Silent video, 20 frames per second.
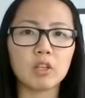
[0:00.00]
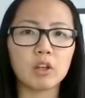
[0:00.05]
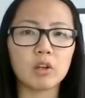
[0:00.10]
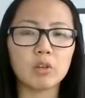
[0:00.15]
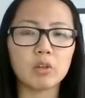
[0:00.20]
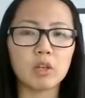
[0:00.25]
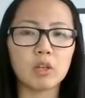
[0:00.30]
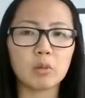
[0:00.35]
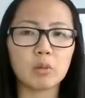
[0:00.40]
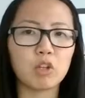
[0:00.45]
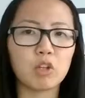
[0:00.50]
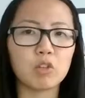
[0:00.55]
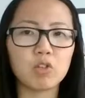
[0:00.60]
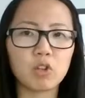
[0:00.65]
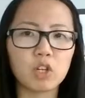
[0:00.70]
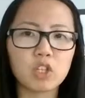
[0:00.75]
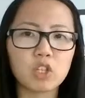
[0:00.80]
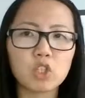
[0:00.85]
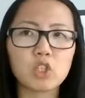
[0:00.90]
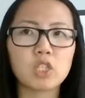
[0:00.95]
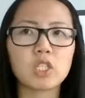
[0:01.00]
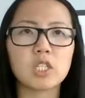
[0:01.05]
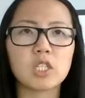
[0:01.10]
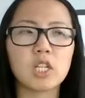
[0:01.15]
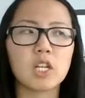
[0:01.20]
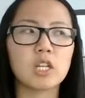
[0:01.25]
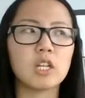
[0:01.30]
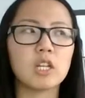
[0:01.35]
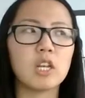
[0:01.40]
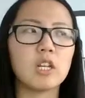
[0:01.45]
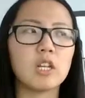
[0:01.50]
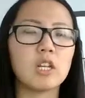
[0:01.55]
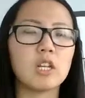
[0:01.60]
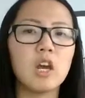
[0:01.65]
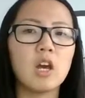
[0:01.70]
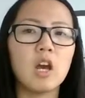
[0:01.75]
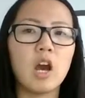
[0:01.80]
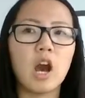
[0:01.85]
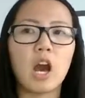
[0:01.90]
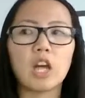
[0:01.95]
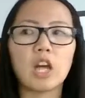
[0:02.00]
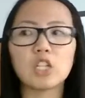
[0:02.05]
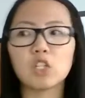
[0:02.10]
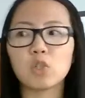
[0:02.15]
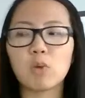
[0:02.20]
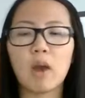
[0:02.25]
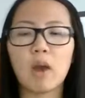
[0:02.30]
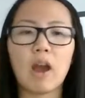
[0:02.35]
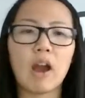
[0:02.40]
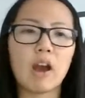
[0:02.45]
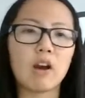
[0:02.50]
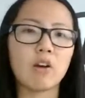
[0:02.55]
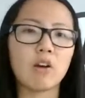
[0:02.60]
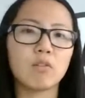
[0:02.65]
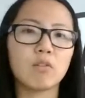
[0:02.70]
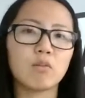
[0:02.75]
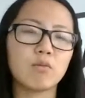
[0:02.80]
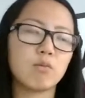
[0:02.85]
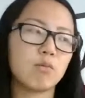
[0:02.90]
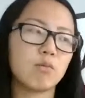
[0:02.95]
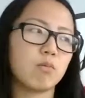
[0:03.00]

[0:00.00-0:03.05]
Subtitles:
but if you're interested, then I do have